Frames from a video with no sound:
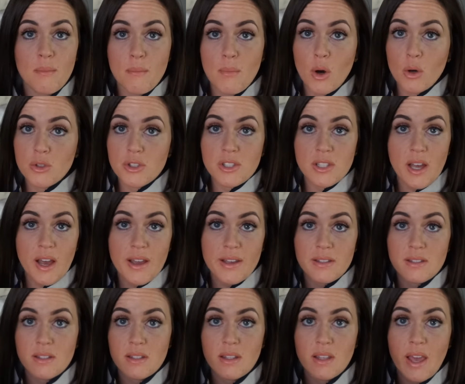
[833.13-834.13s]
most
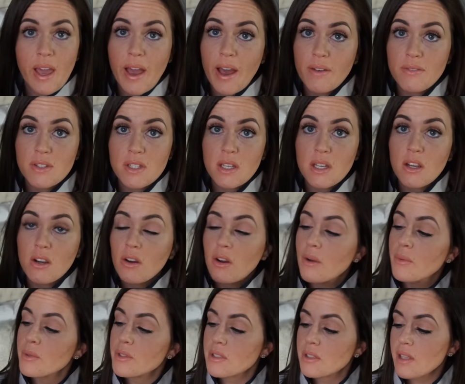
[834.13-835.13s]
size calves in here,
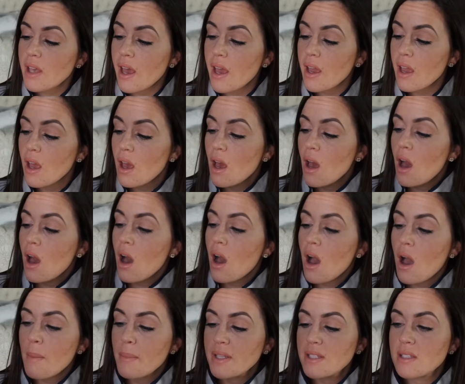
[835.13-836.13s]
I would say.
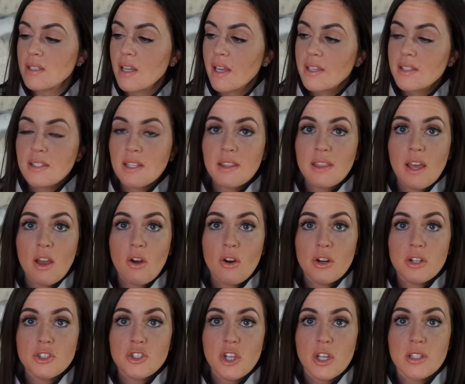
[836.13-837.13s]
Um, it's nice that they
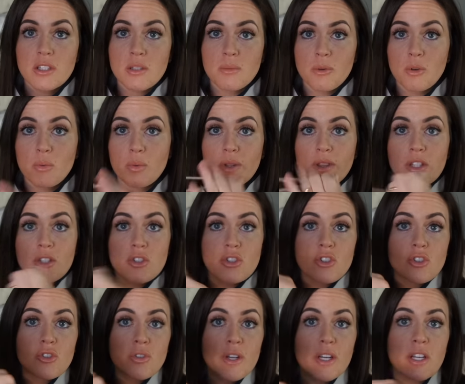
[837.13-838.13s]
are adjustable with the
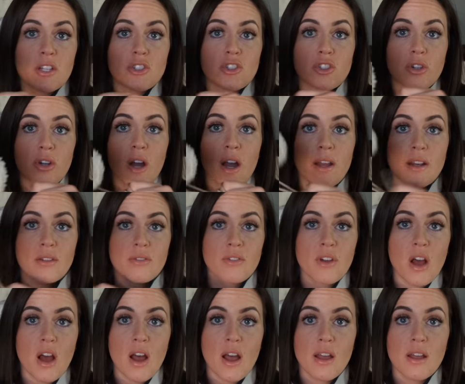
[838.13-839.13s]
strings. You're kind of
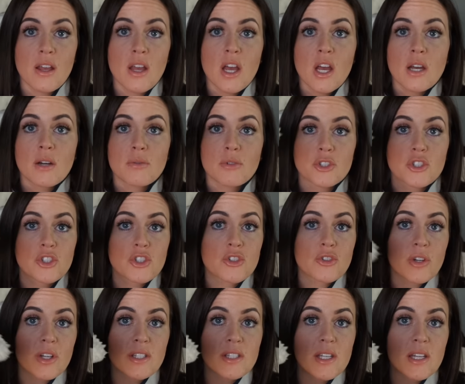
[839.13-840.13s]
not
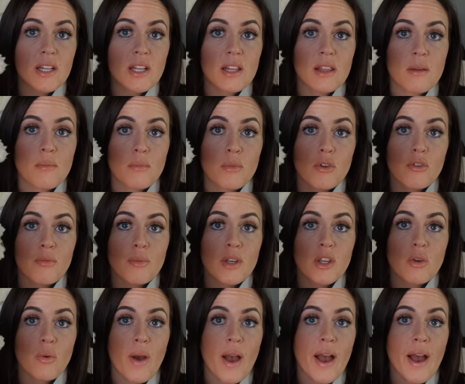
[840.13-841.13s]
restricted in the
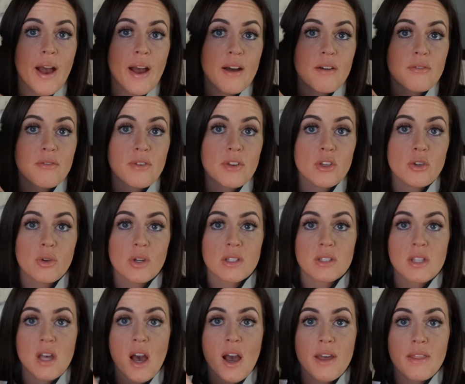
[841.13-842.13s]
movement you have. You
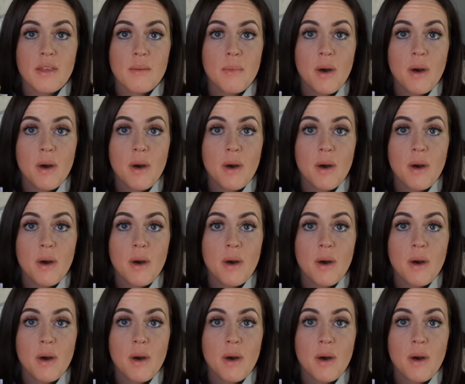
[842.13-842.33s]
can tie